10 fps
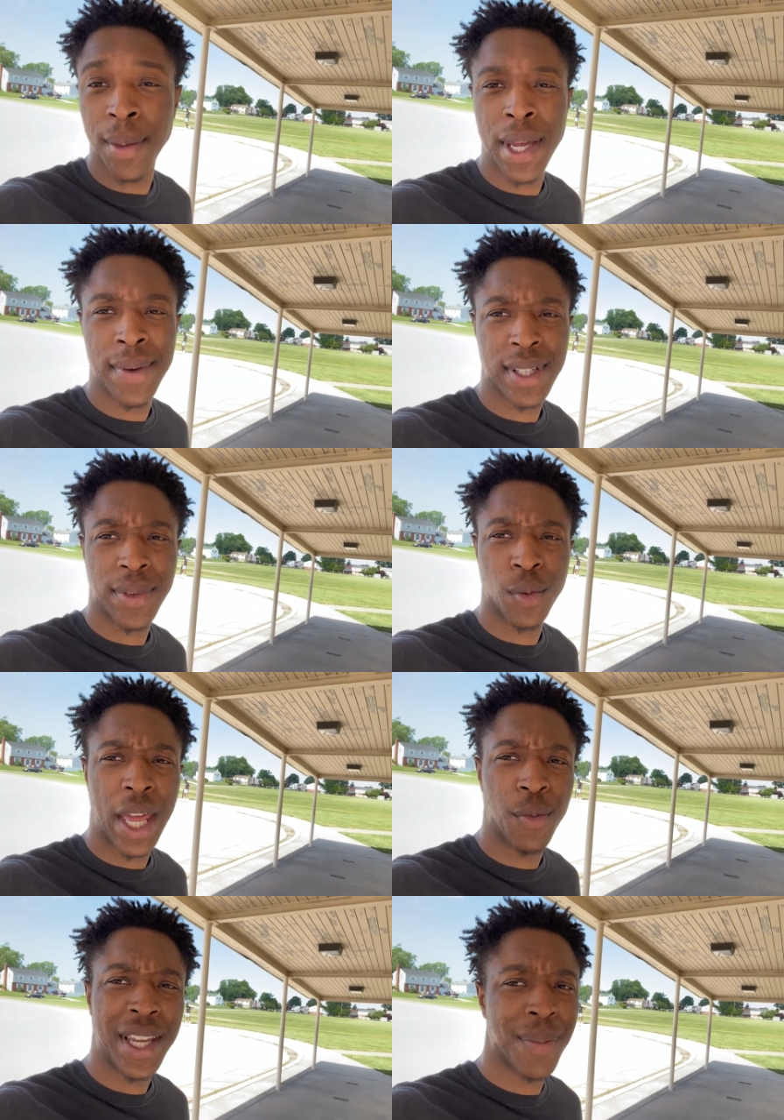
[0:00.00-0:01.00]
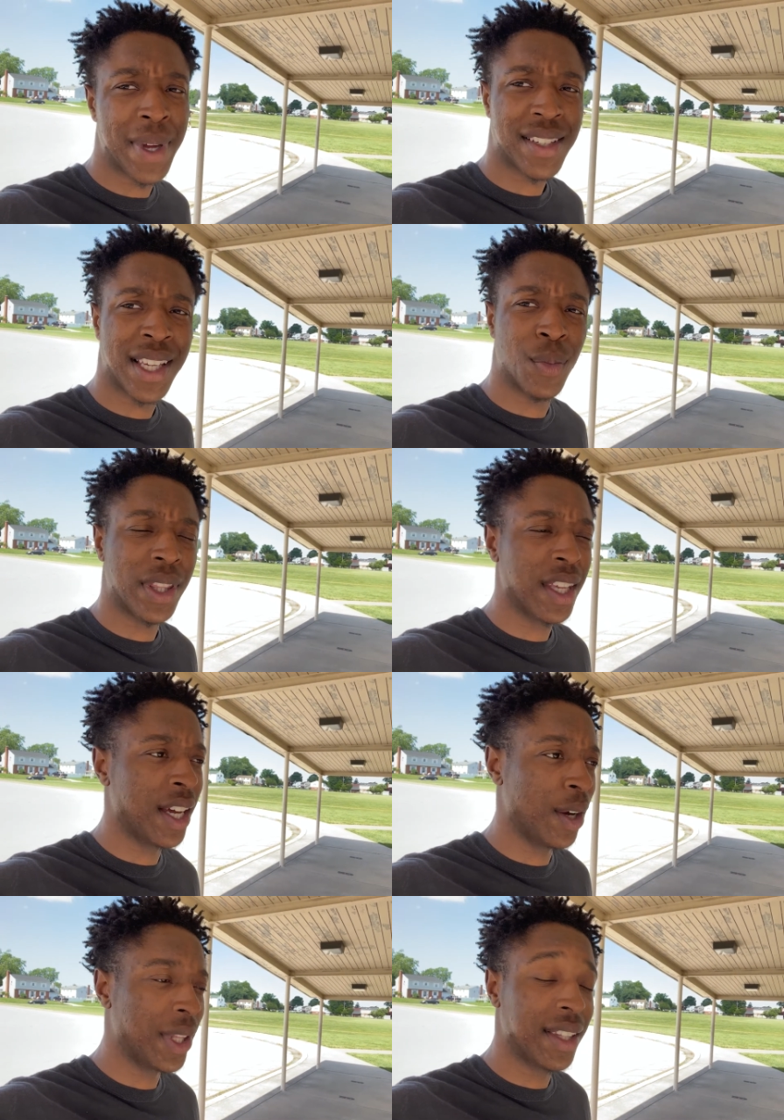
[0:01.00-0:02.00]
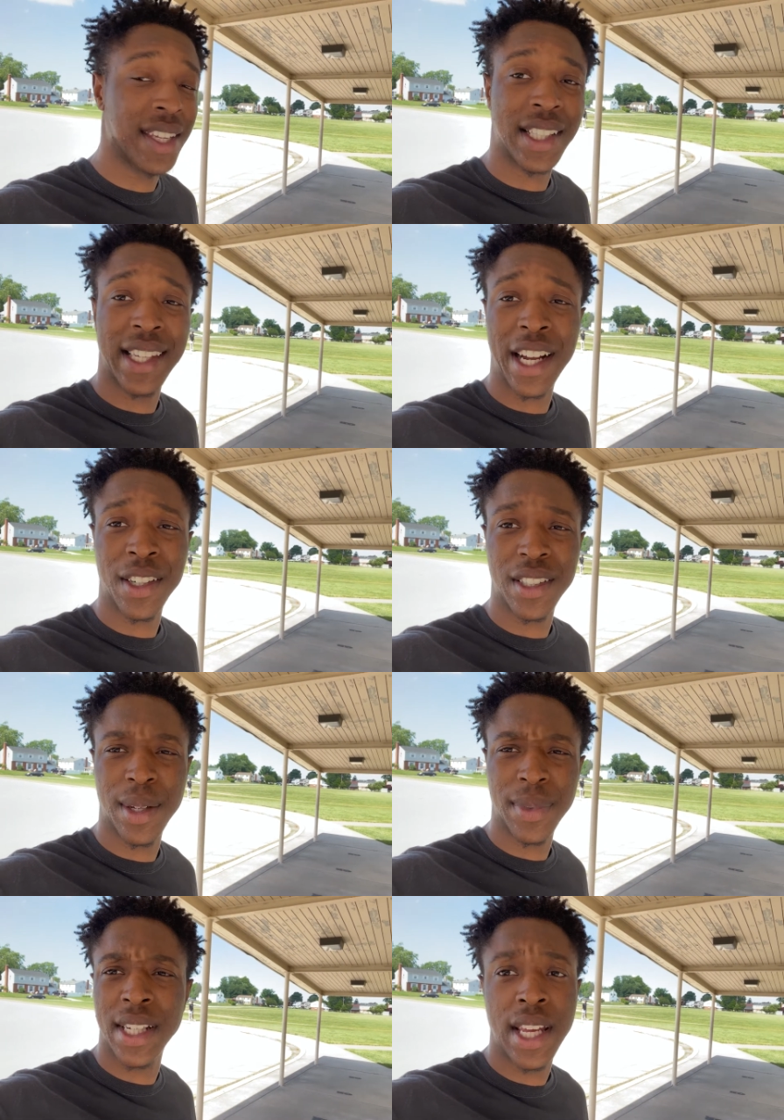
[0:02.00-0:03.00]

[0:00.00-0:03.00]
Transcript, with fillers: Maybe something that we can mix in with a, with a TikTok or something.